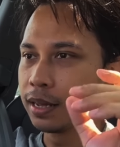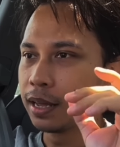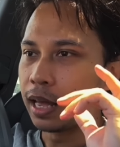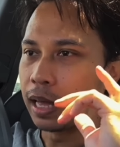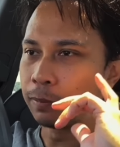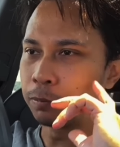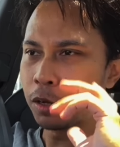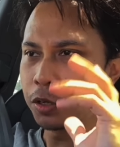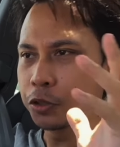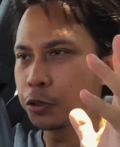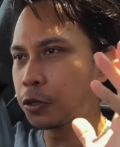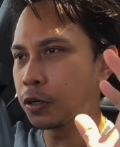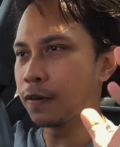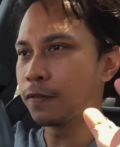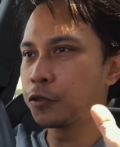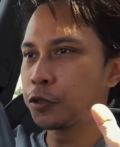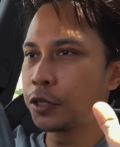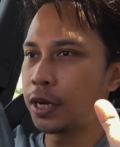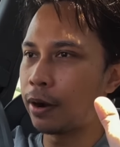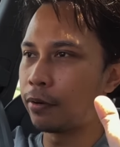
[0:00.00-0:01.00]
I'm not sure if
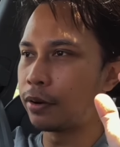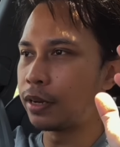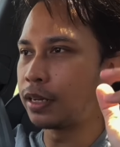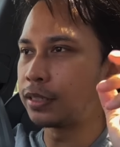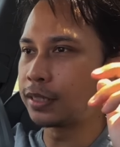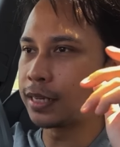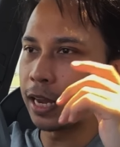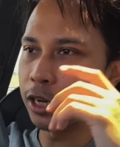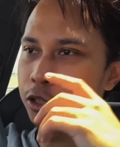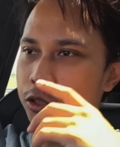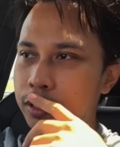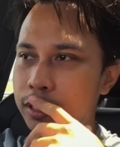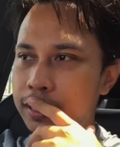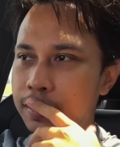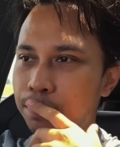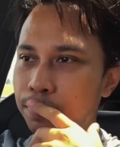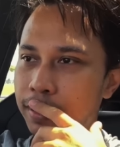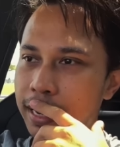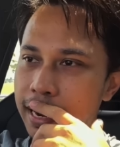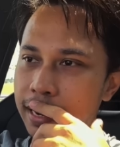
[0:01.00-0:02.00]
Chery is actually
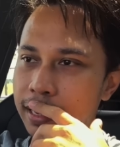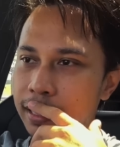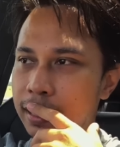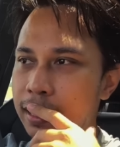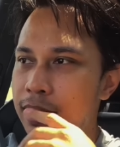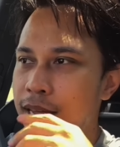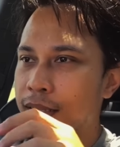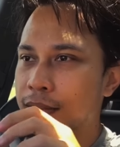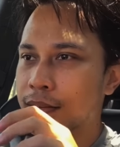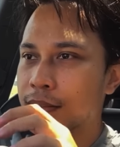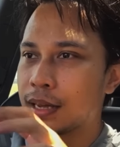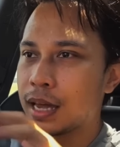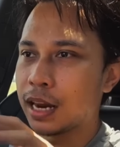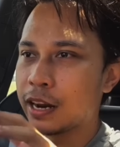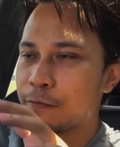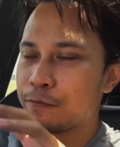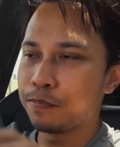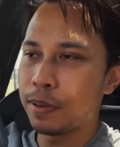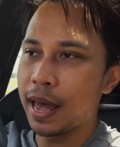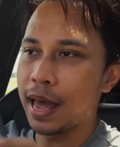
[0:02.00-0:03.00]
planning to kind
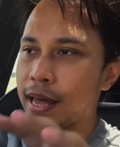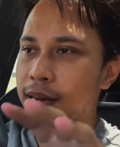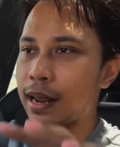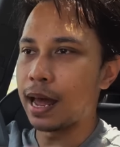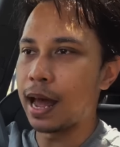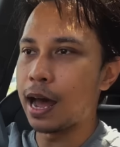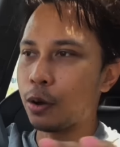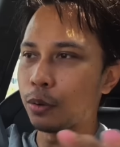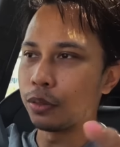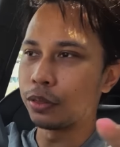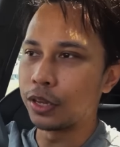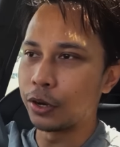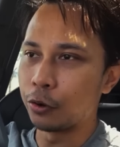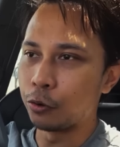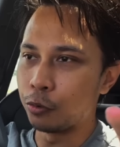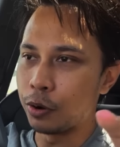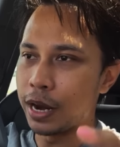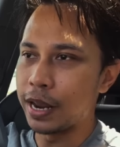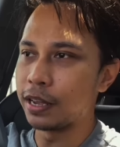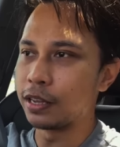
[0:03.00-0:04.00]
of pad out their
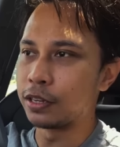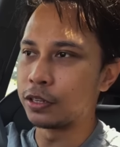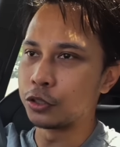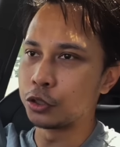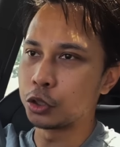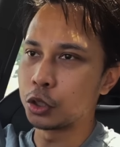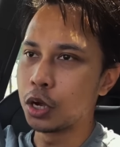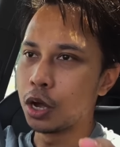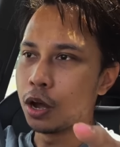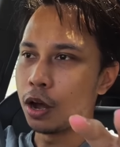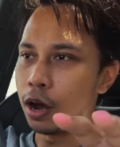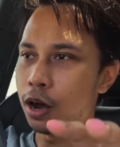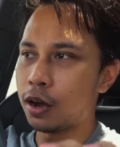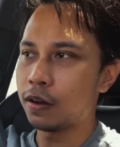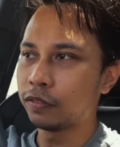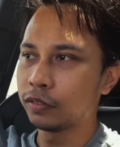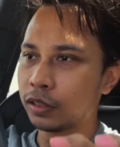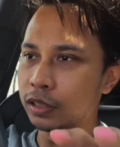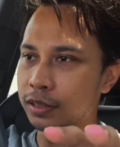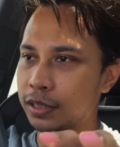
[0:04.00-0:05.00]
range
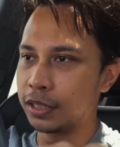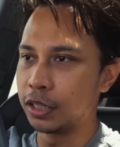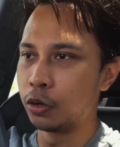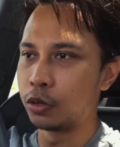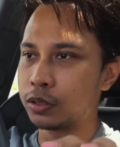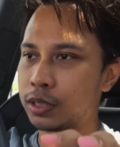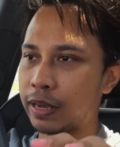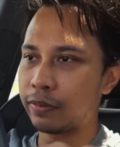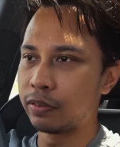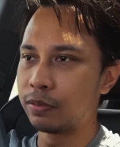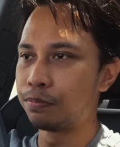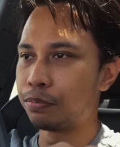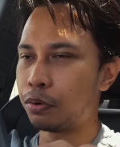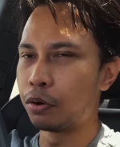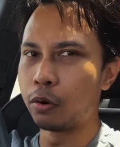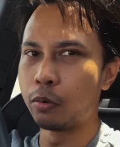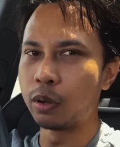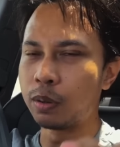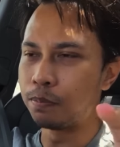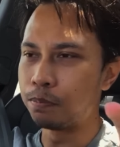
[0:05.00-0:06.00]
of the Tiggo seven
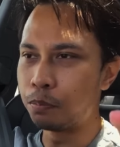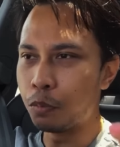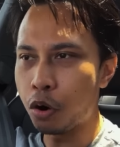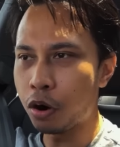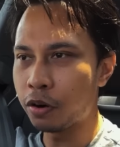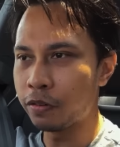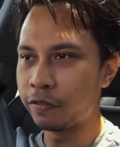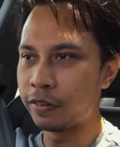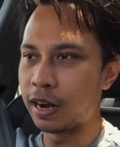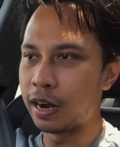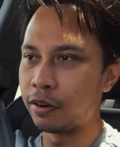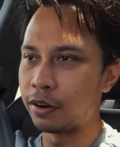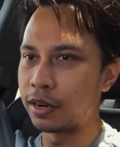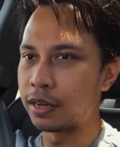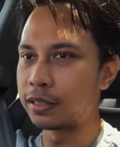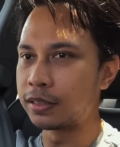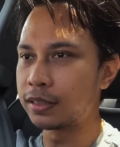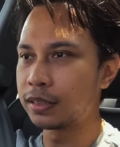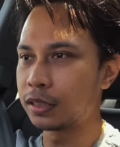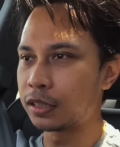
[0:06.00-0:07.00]
Pro with more
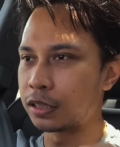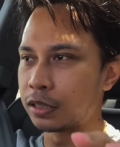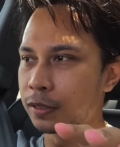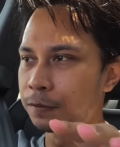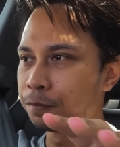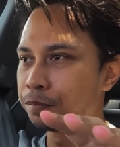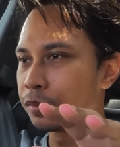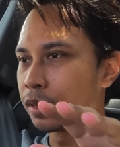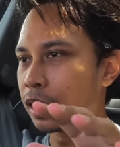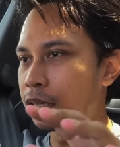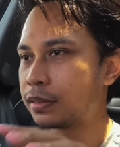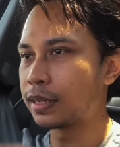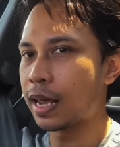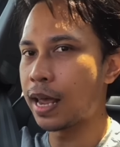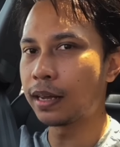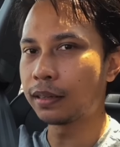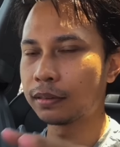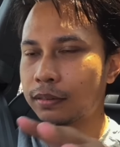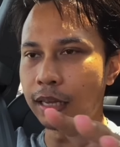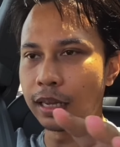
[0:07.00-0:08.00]
variants to
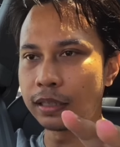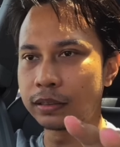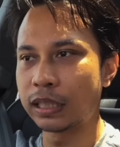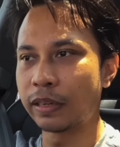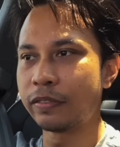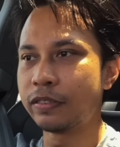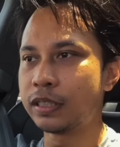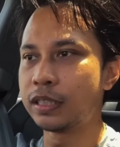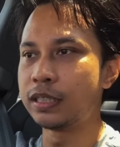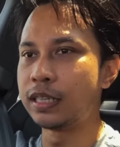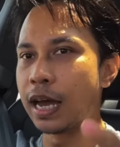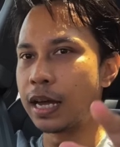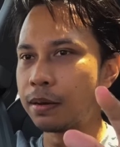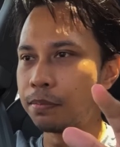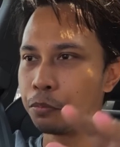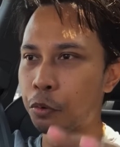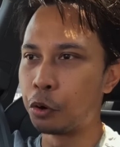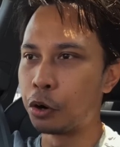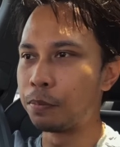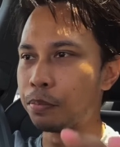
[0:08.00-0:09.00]
attack the X seventy at
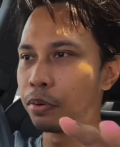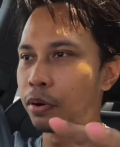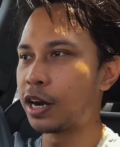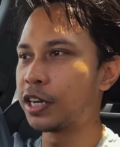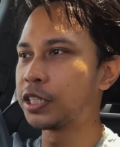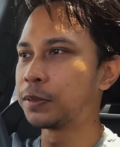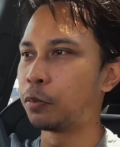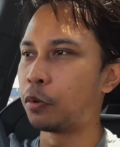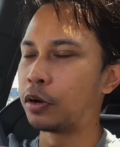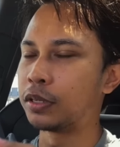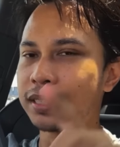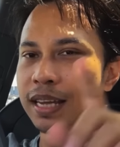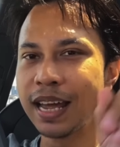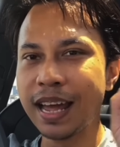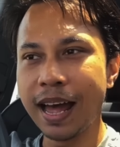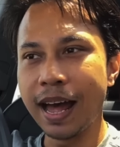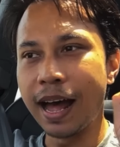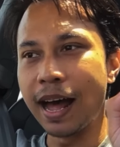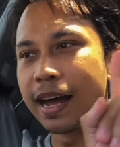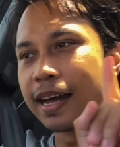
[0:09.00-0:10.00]
more price points.
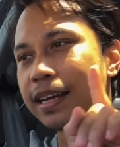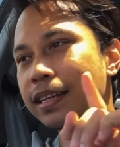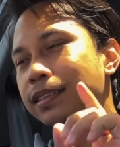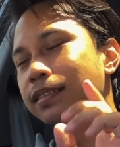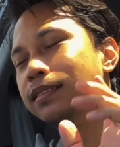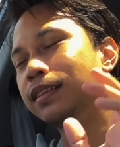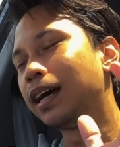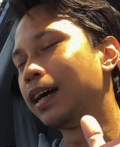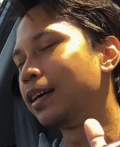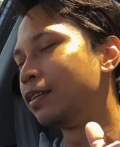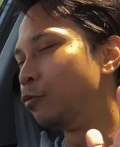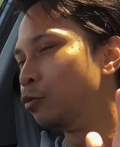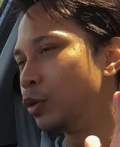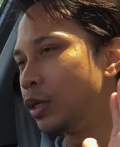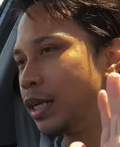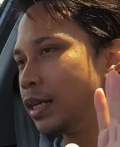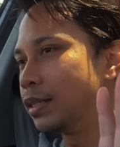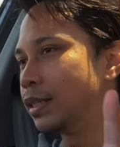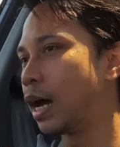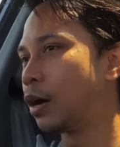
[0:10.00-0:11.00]
I, I
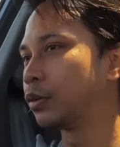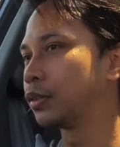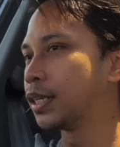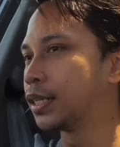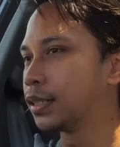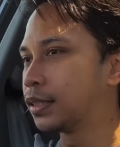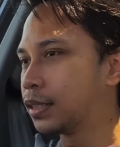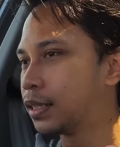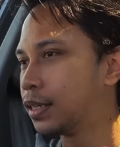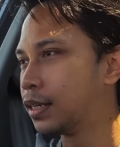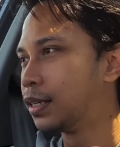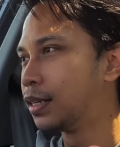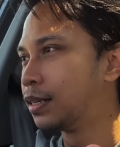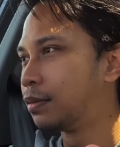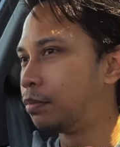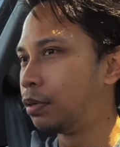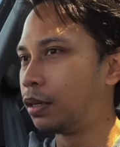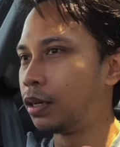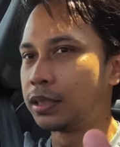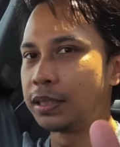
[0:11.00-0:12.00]
really doubt it,
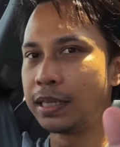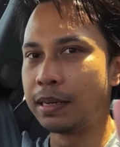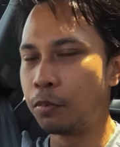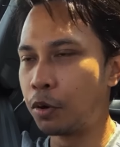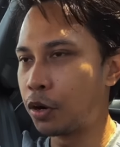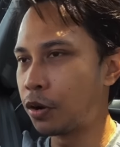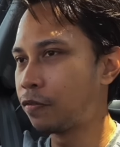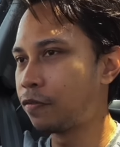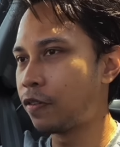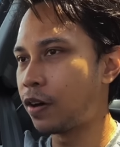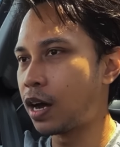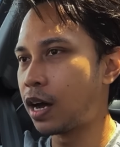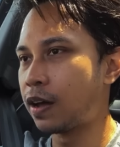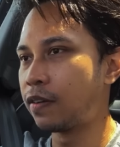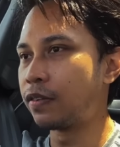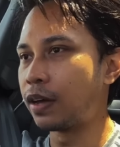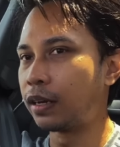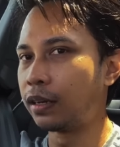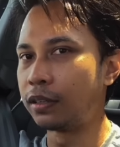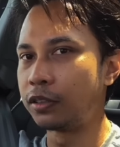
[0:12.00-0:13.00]
because the Omoda
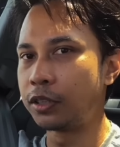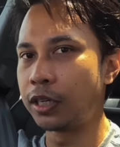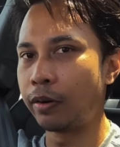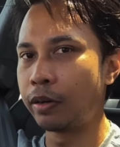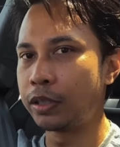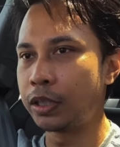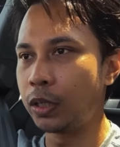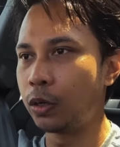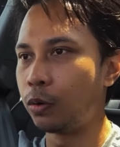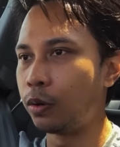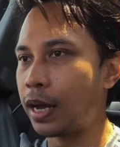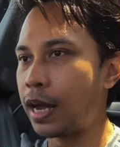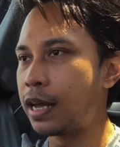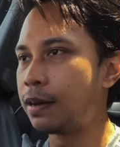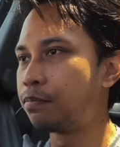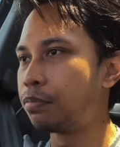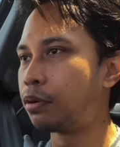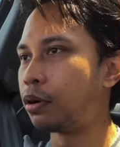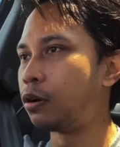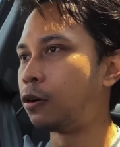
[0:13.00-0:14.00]
five and the Chery Tiggo
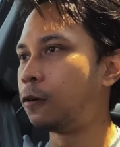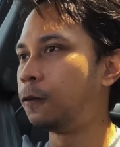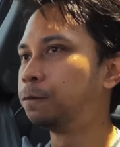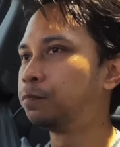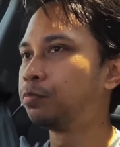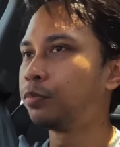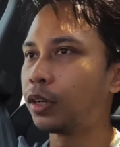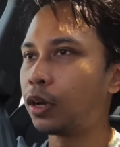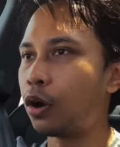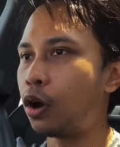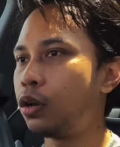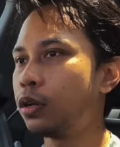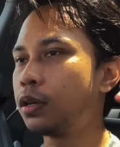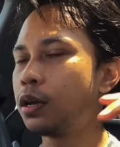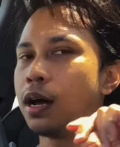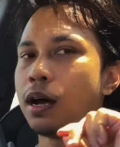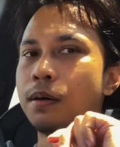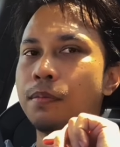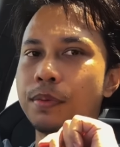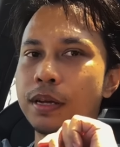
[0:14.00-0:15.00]
eight Pro all
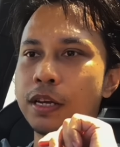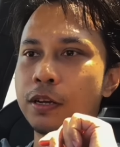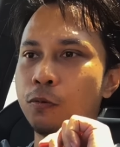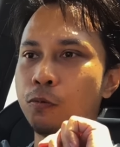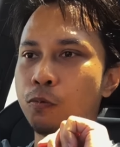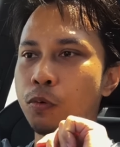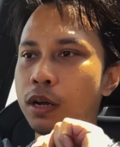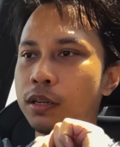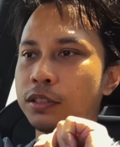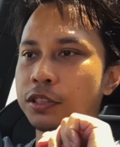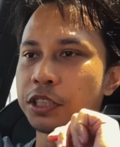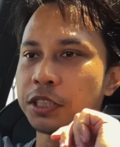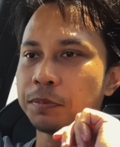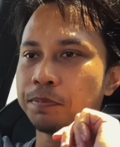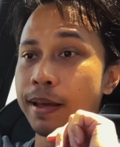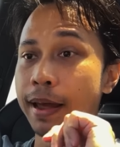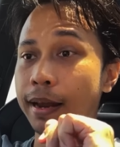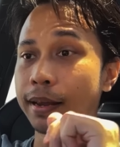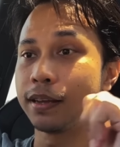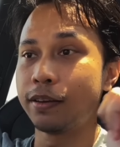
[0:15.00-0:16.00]
come in one
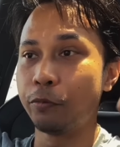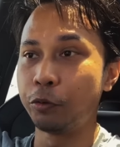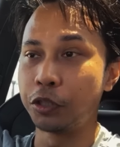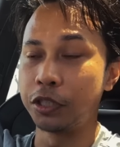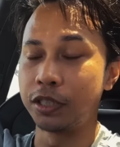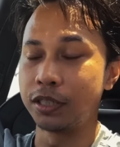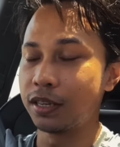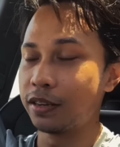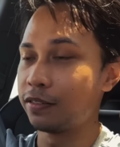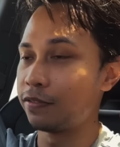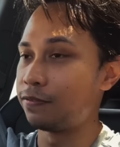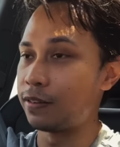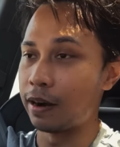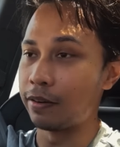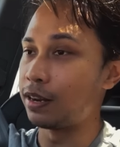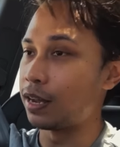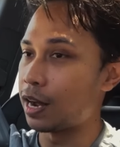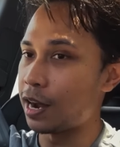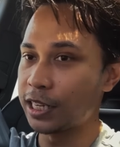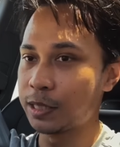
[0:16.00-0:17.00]
spec, which is
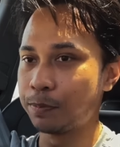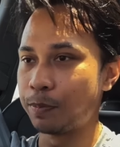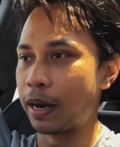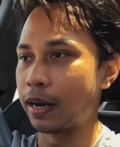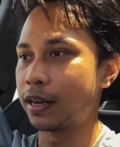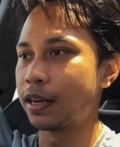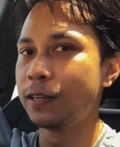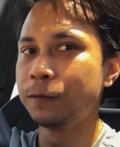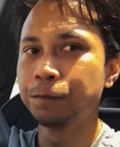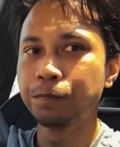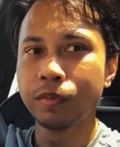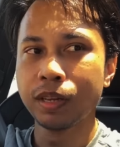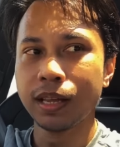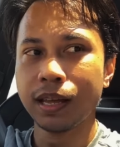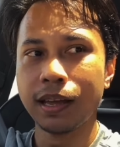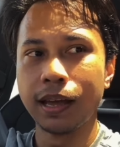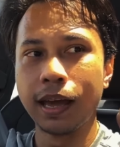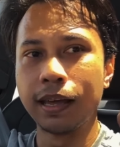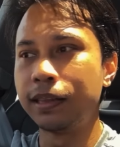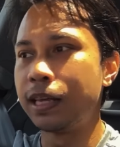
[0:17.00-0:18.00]
very high spec,
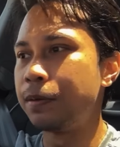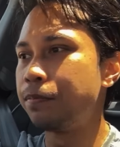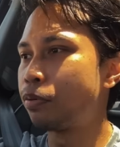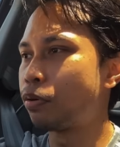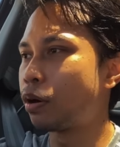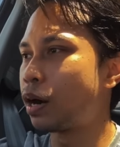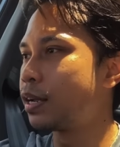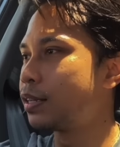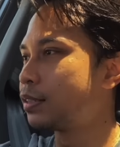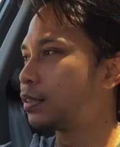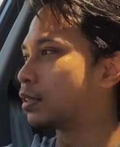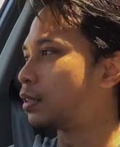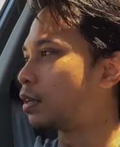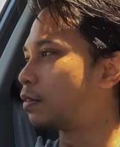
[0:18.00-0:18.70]
and they price it